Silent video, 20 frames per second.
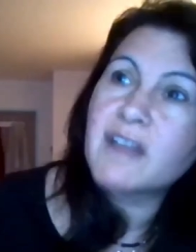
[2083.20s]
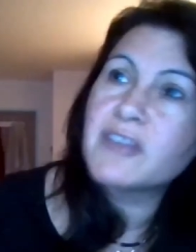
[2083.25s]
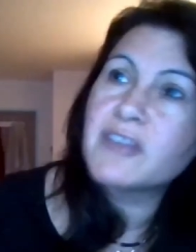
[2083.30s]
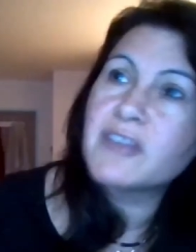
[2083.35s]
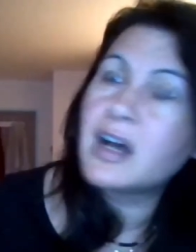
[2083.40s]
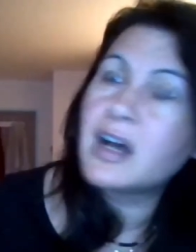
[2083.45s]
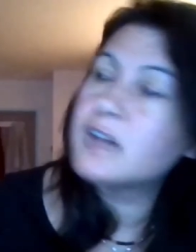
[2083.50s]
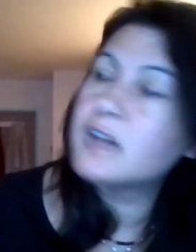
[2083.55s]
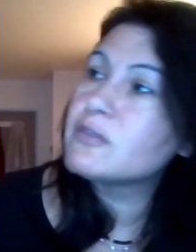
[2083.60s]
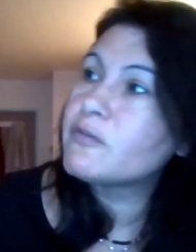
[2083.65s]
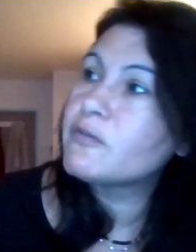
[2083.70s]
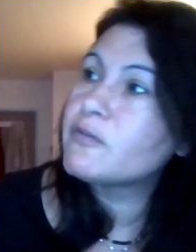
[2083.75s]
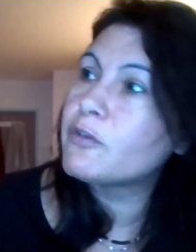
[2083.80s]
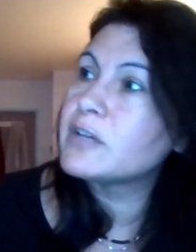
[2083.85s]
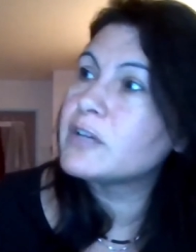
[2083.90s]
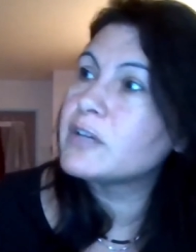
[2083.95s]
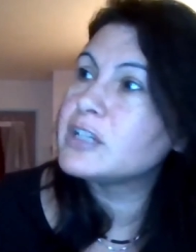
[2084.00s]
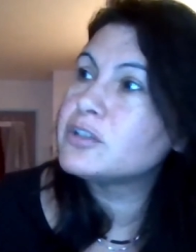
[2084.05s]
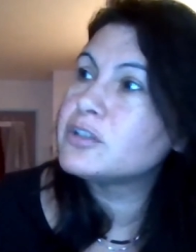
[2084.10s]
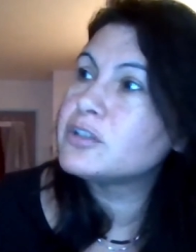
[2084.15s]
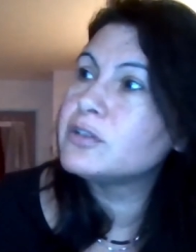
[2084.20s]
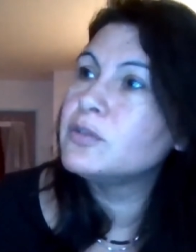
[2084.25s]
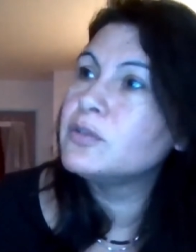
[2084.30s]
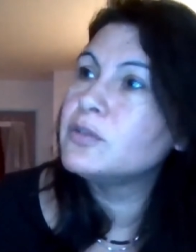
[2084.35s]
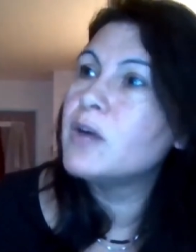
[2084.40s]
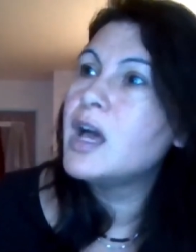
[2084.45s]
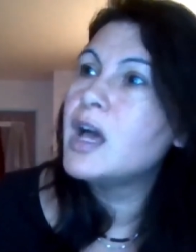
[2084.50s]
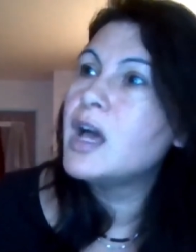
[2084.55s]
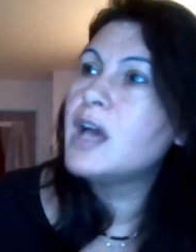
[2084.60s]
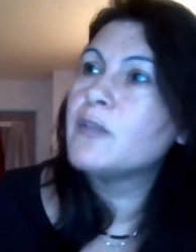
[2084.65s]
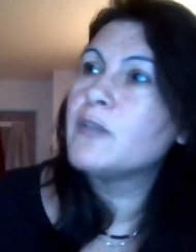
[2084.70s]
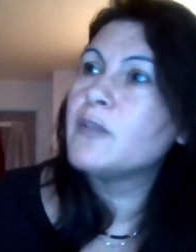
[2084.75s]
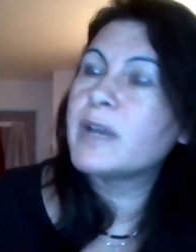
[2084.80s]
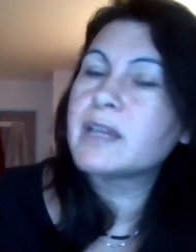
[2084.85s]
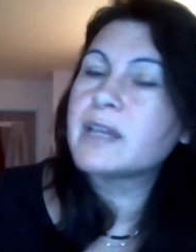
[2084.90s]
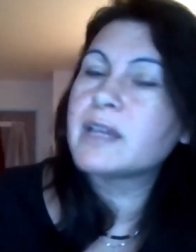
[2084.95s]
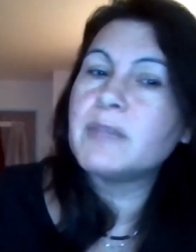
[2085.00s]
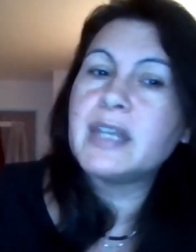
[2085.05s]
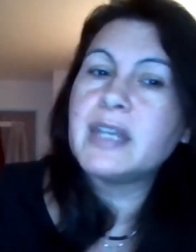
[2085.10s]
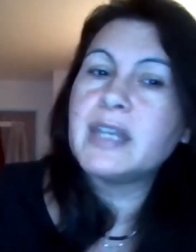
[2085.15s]
the 142
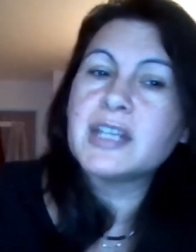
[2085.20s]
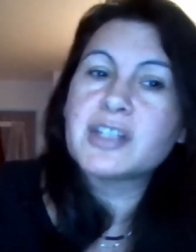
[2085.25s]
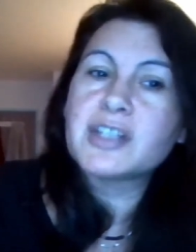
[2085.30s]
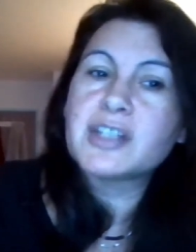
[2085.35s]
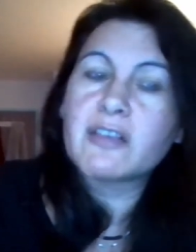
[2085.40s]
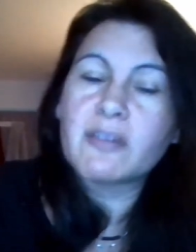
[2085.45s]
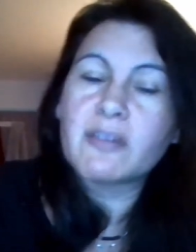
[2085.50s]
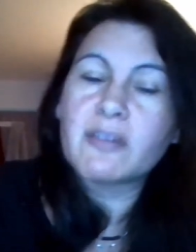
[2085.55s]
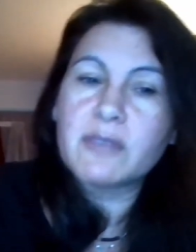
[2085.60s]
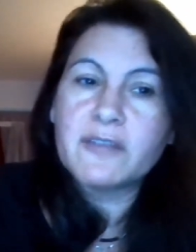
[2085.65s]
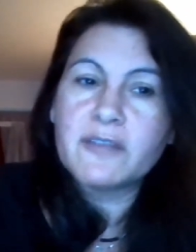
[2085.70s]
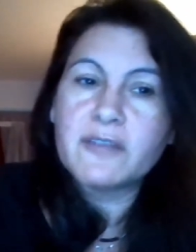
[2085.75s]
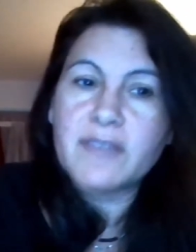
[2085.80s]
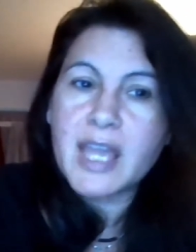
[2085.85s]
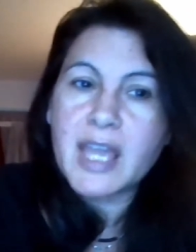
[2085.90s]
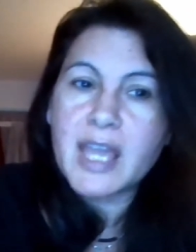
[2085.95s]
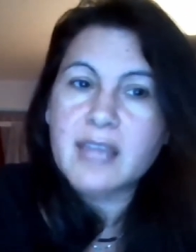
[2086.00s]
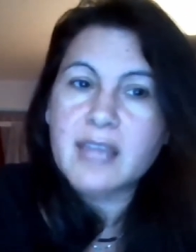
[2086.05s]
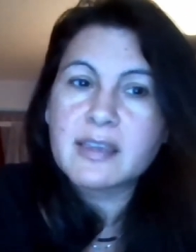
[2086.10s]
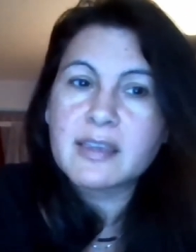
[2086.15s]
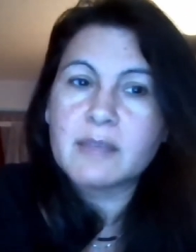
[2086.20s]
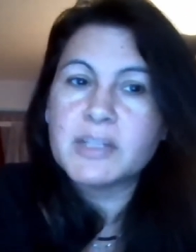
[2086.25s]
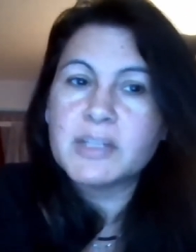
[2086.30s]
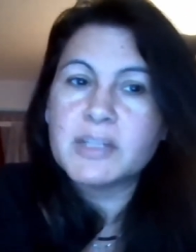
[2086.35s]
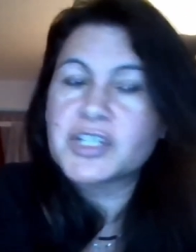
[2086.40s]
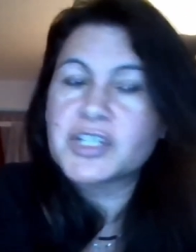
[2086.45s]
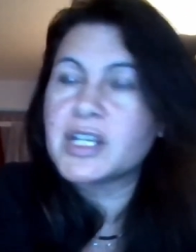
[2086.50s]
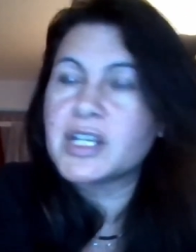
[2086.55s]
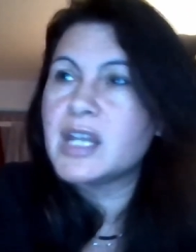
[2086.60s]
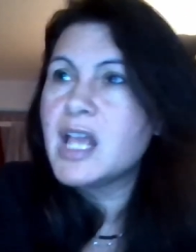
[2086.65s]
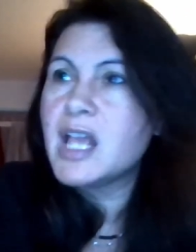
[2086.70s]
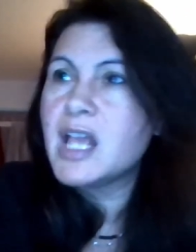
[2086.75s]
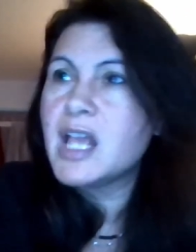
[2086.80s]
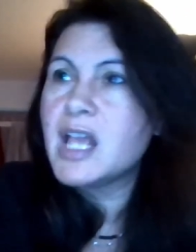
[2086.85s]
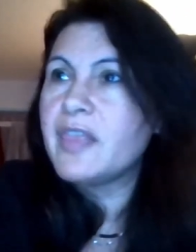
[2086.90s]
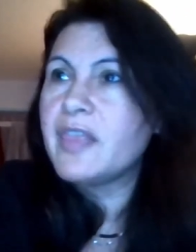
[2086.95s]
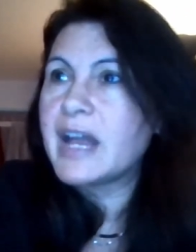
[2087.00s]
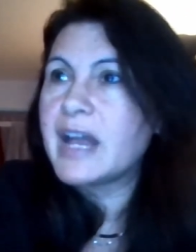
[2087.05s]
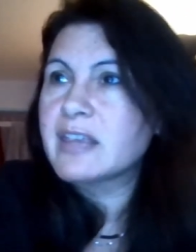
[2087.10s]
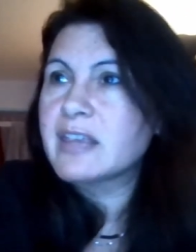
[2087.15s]
recommendations from the Viens Commission.
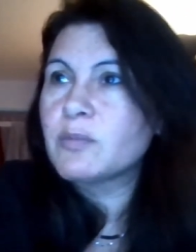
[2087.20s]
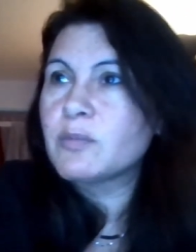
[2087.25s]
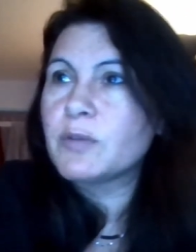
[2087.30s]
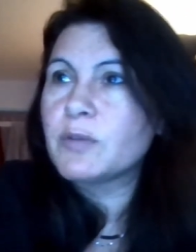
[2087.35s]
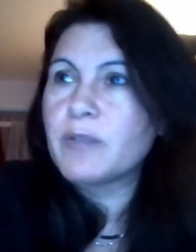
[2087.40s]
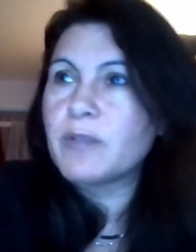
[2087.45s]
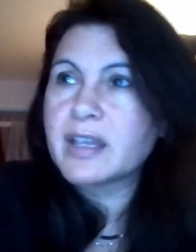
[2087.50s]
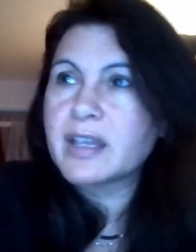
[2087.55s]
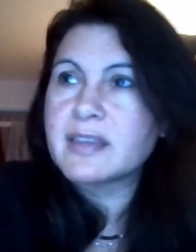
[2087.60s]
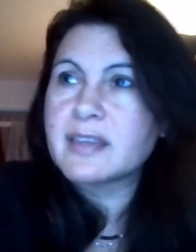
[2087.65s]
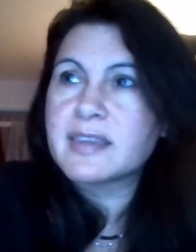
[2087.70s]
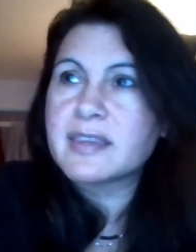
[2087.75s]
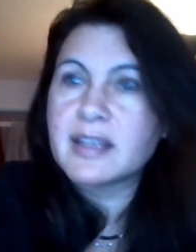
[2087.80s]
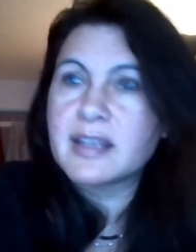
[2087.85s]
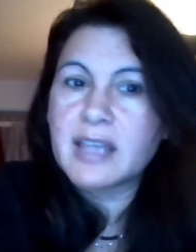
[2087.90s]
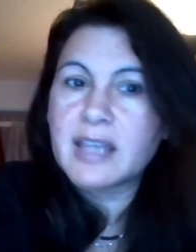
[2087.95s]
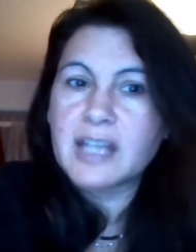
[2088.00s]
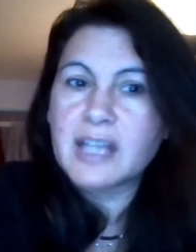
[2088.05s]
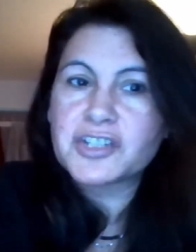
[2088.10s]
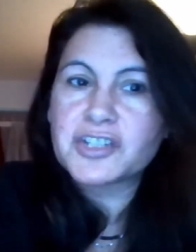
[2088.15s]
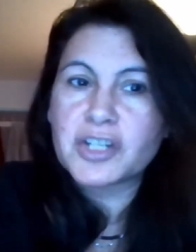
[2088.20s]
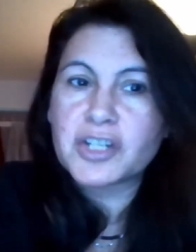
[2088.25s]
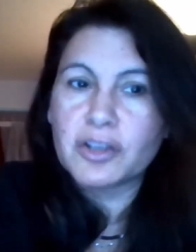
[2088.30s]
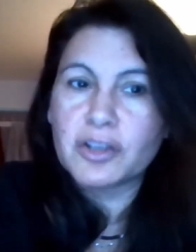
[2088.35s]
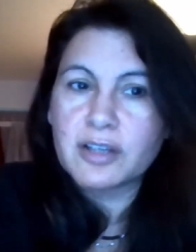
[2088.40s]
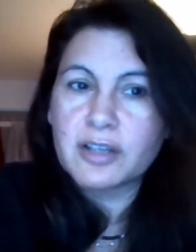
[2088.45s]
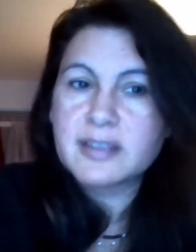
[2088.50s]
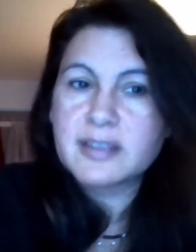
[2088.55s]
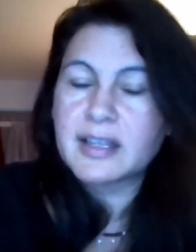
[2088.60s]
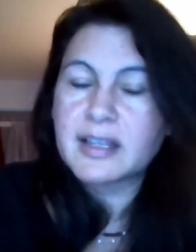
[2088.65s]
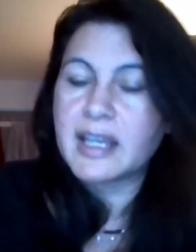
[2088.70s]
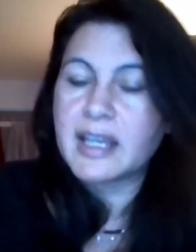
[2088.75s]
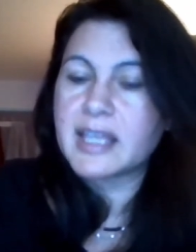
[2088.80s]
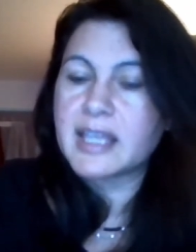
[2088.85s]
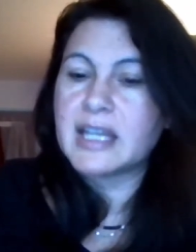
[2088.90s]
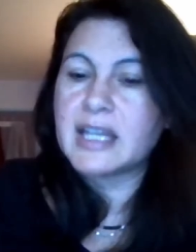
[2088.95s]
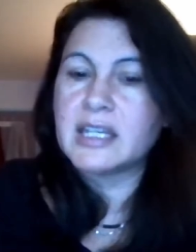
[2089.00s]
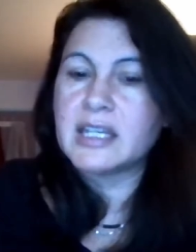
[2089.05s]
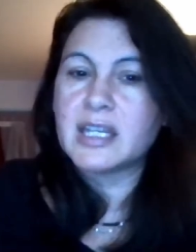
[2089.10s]
That's what reconciliation in looks like. You,